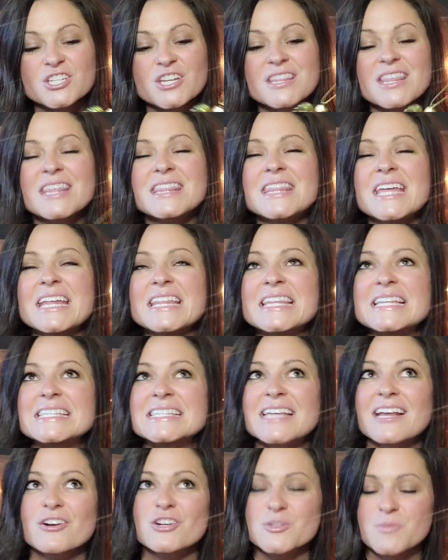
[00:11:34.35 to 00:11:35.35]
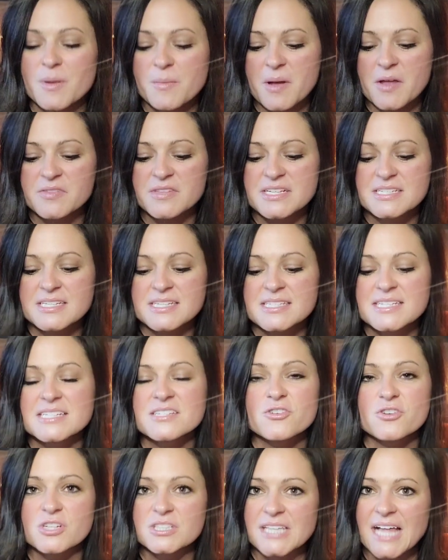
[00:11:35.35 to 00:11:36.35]
The thing that scares me about these is these
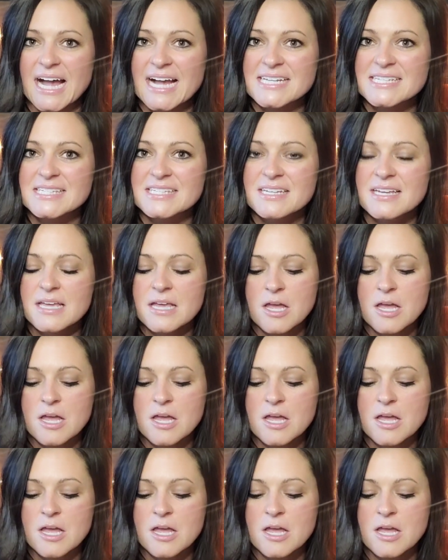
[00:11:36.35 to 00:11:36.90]
are glass,